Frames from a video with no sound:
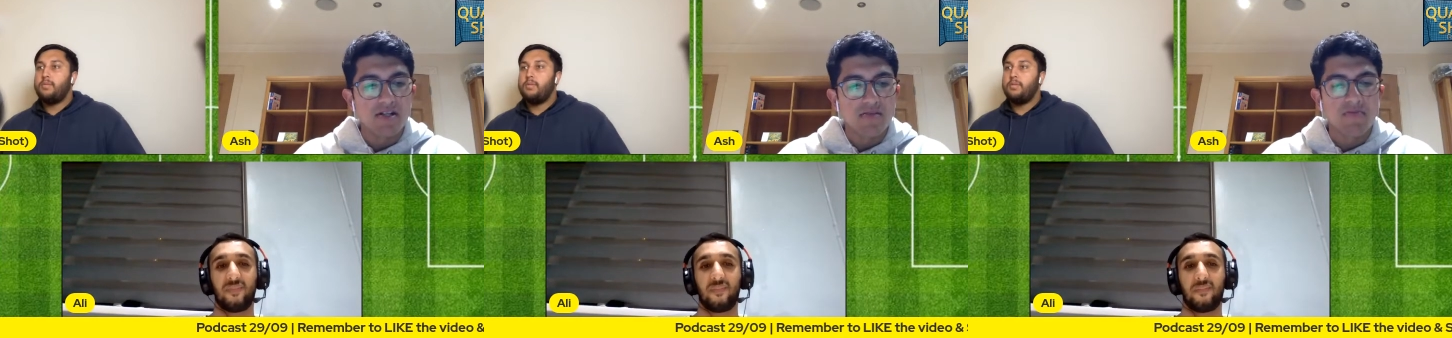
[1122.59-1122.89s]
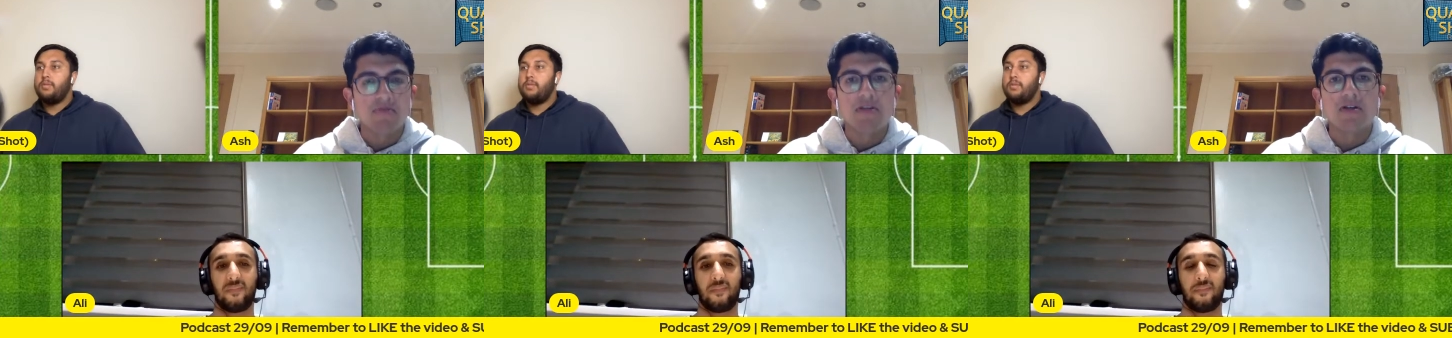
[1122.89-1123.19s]
Speaker 1: I'd
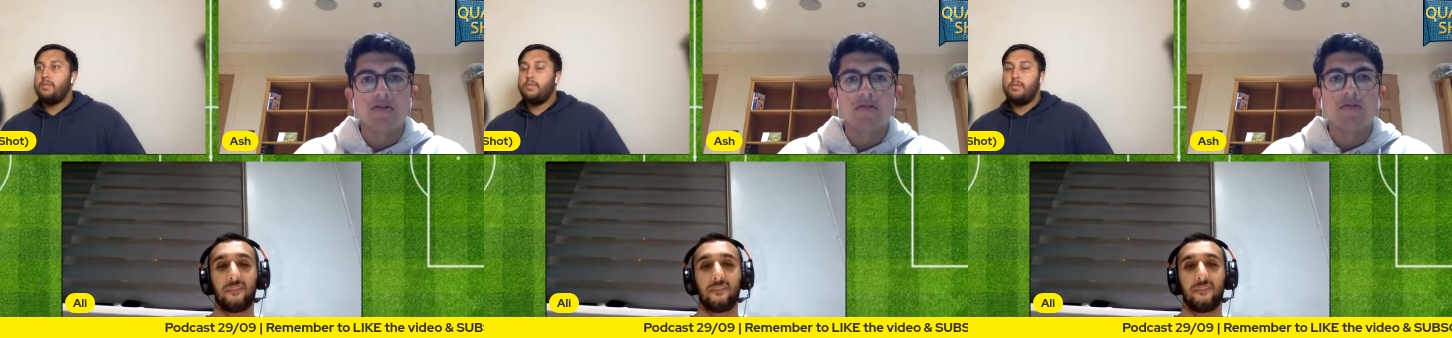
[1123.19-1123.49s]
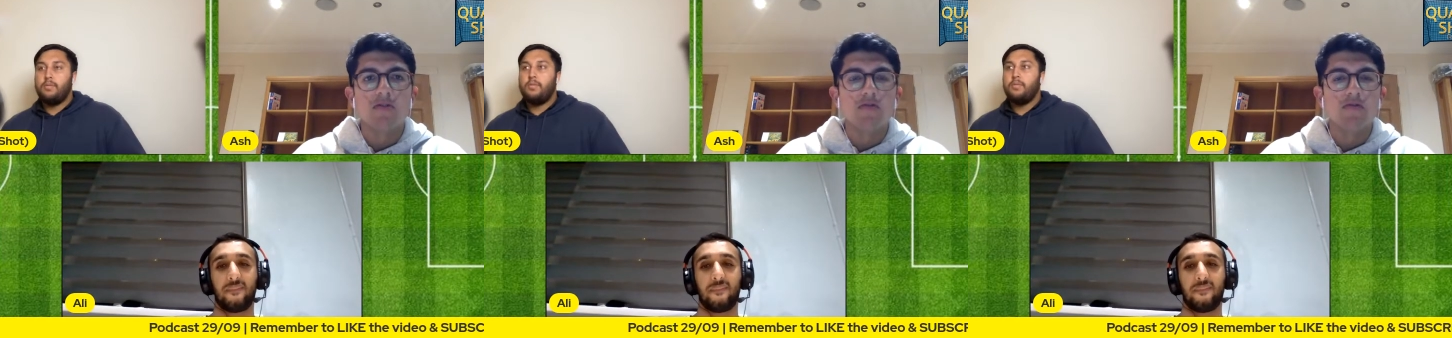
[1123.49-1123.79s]
probably go
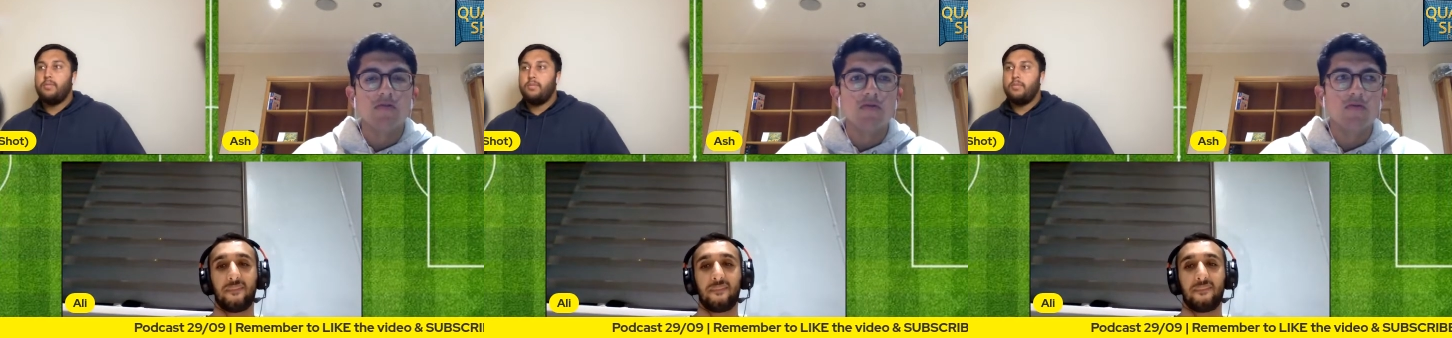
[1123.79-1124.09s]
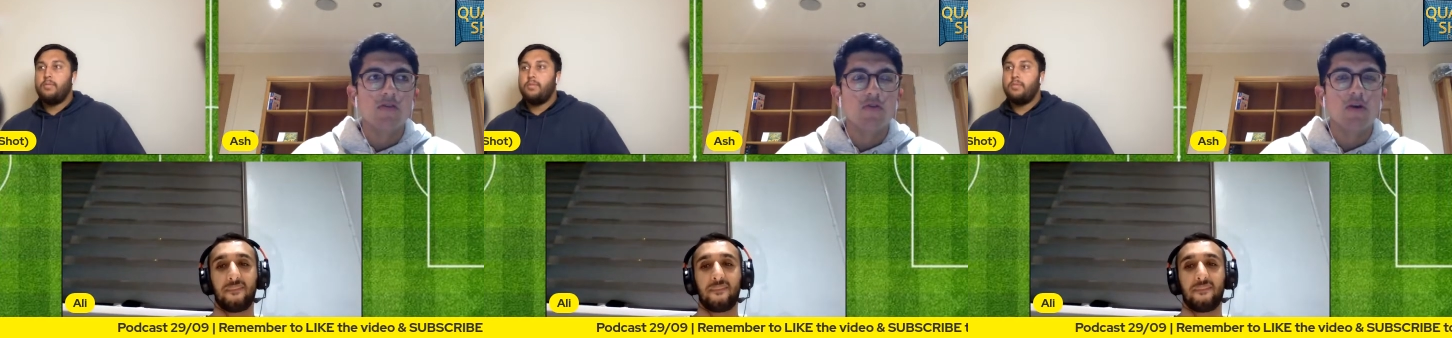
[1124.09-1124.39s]
two
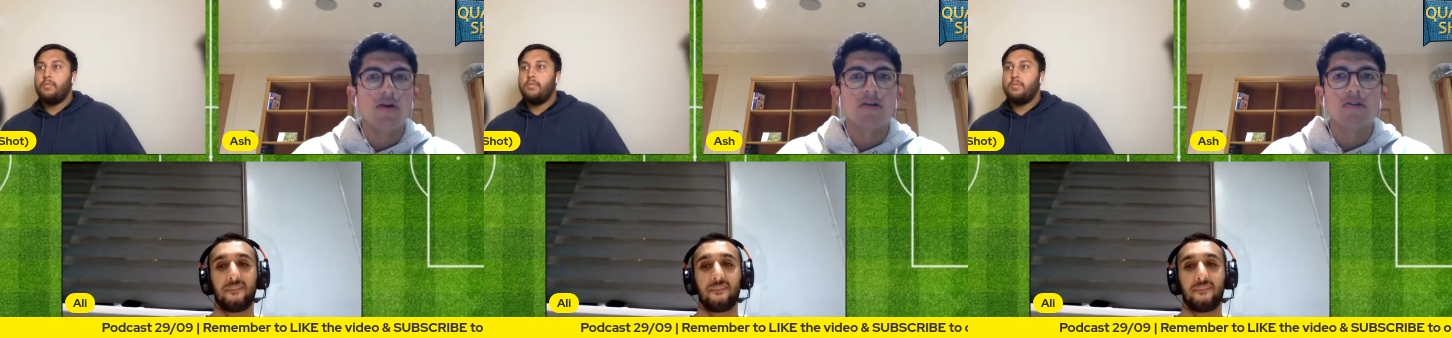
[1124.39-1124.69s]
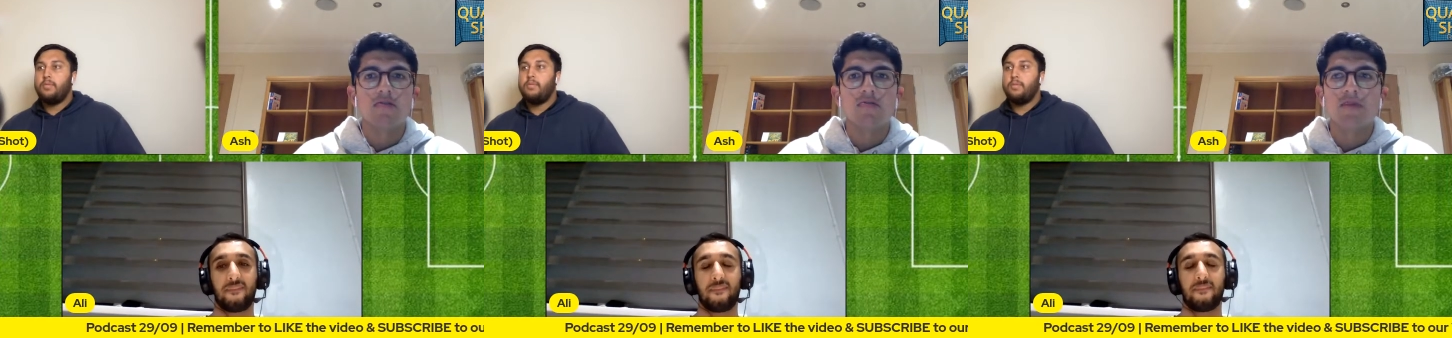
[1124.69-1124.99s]
two one
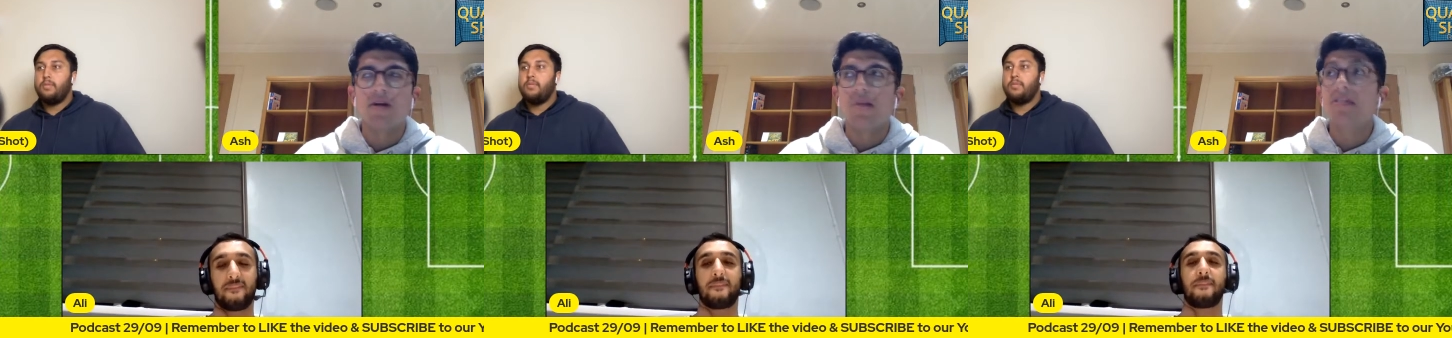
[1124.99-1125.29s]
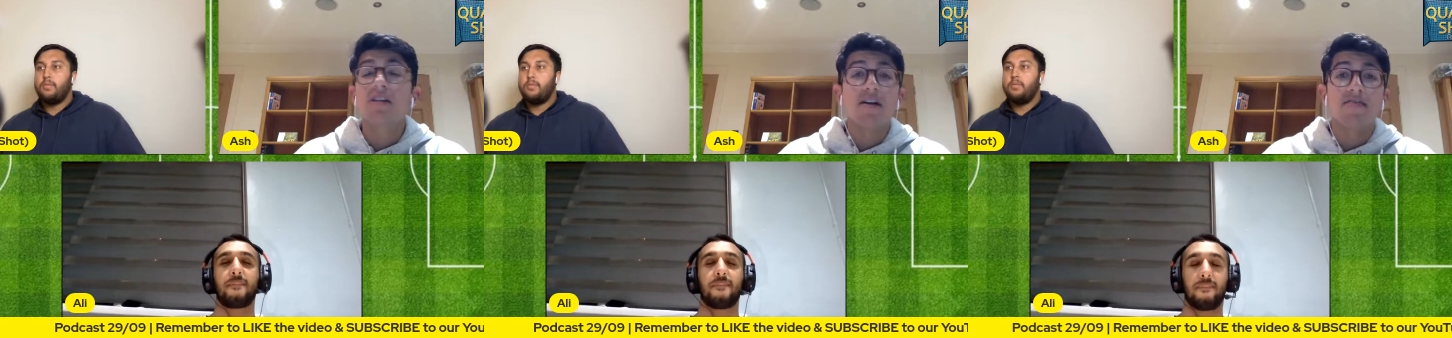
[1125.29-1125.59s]
Arsenal, but I'm
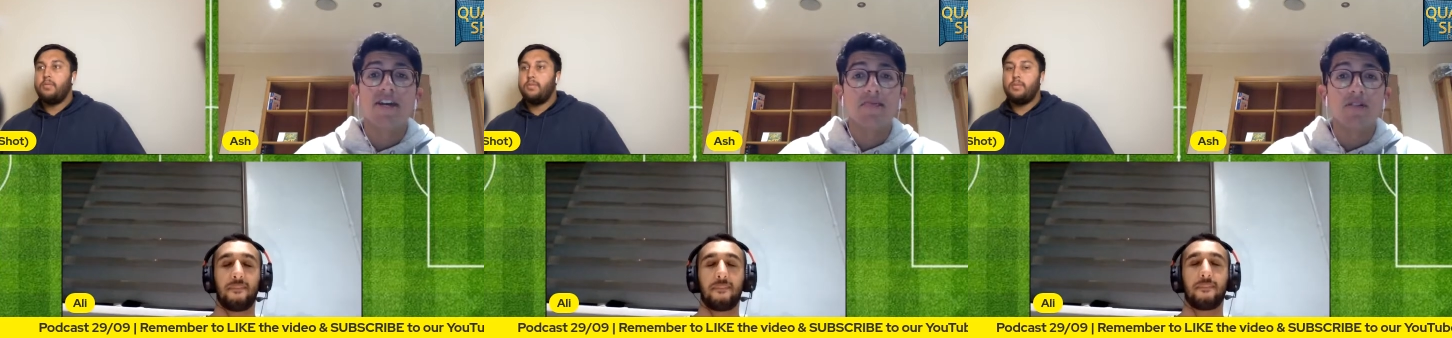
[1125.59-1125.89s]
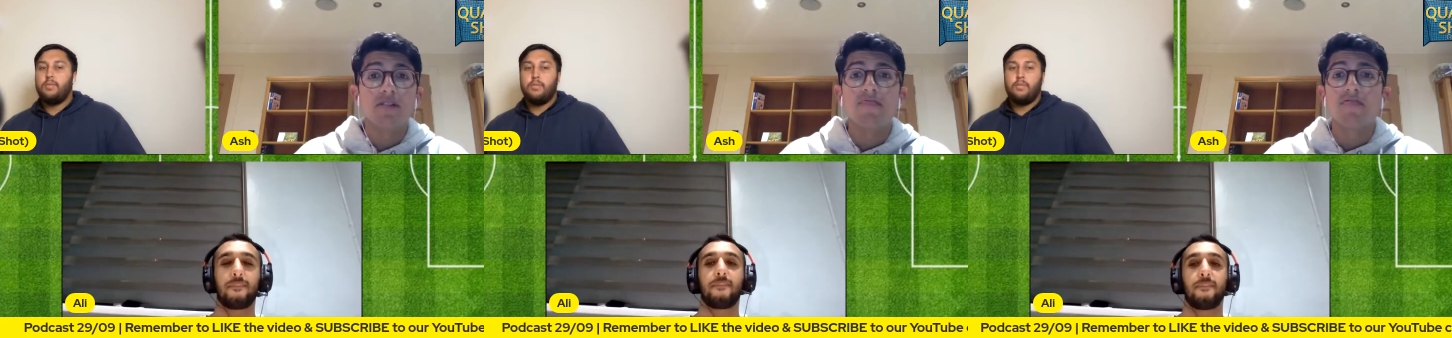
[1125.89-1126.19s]
excited for that
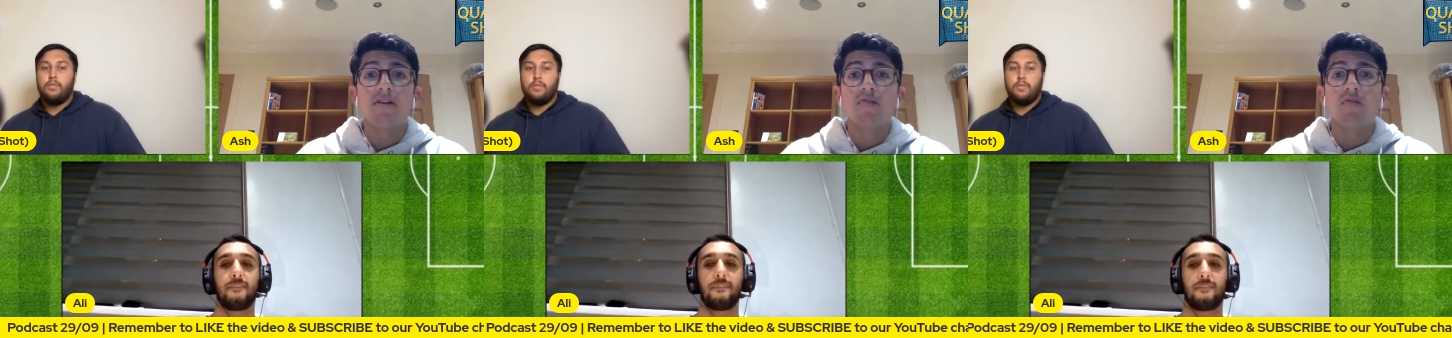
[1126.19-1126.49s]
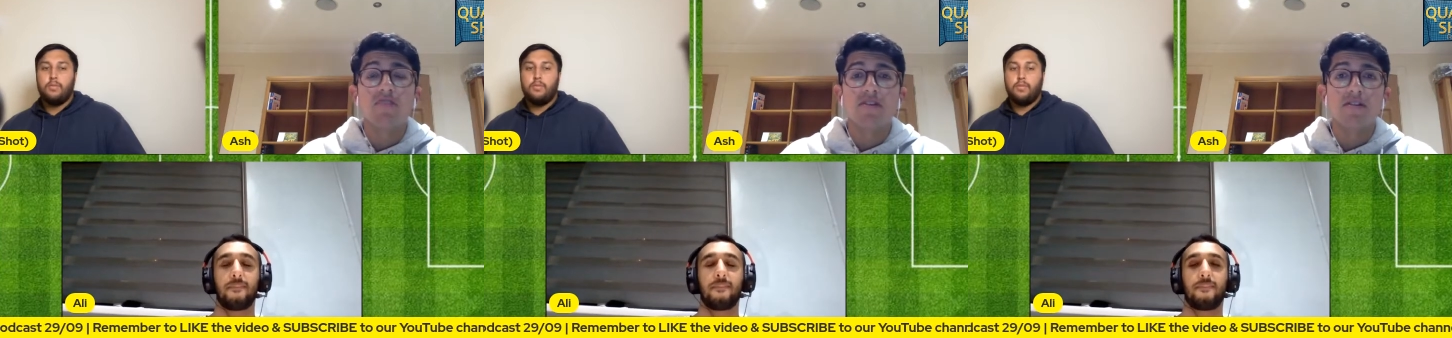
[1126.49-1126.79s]
because I feel like
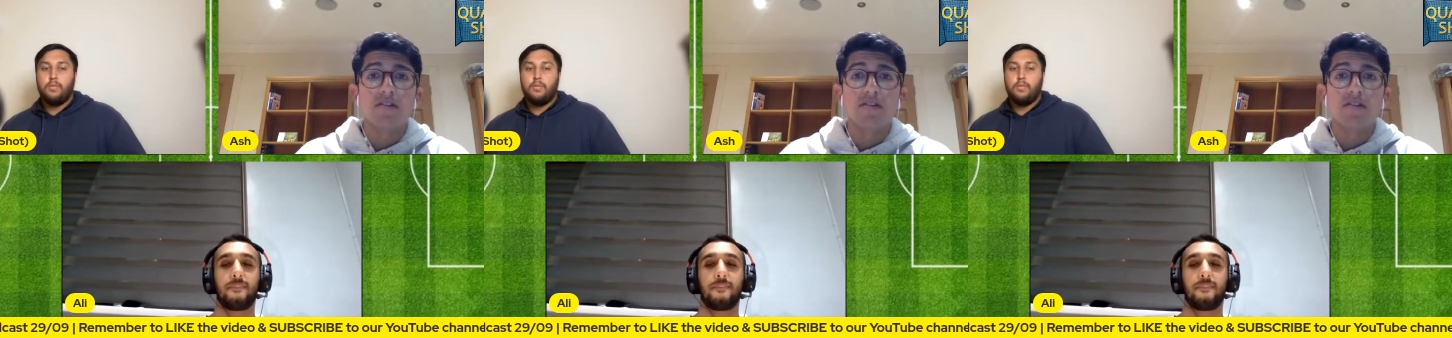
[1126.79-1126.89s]
North London